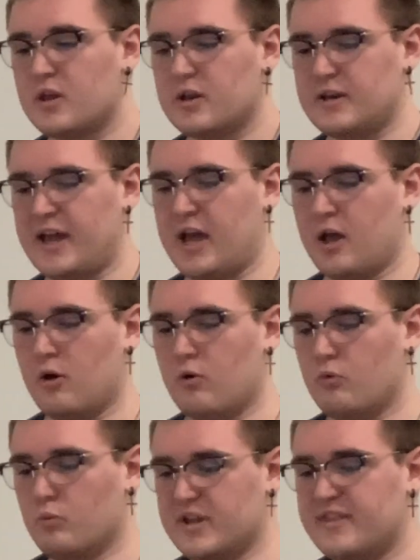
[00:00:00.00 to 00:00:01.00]
Now,
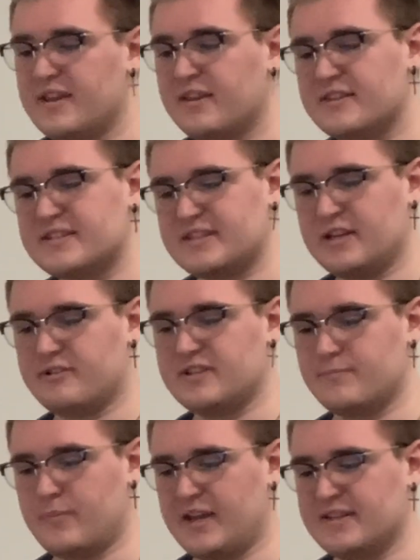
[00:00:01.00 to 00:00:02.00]
we think this theory's
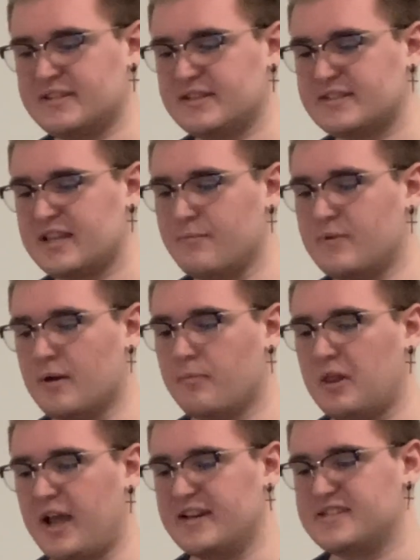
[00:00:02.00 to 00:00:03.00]
basis can be
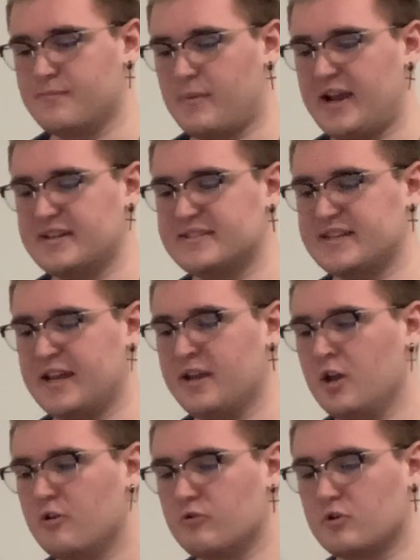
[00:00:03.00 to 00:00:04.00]
applied to mindset
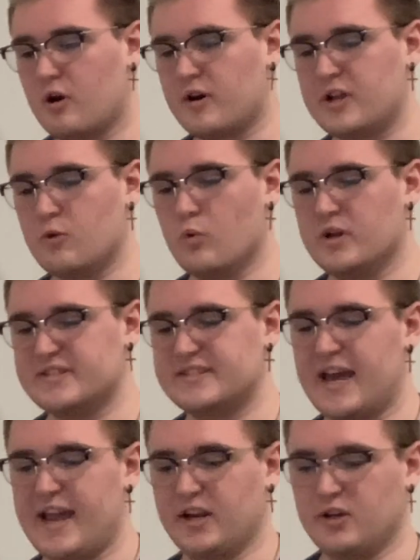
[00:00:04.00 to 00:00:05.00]
regarding one's
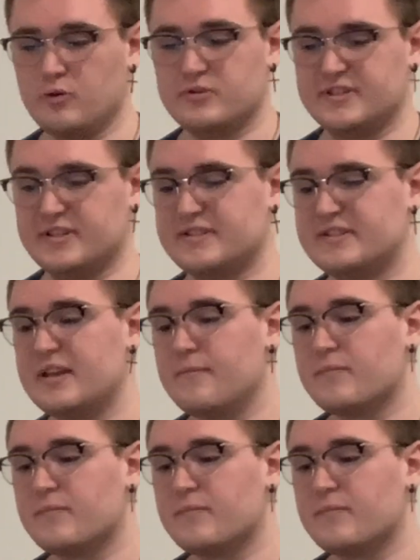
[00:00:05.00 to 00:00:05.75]
diagnosis.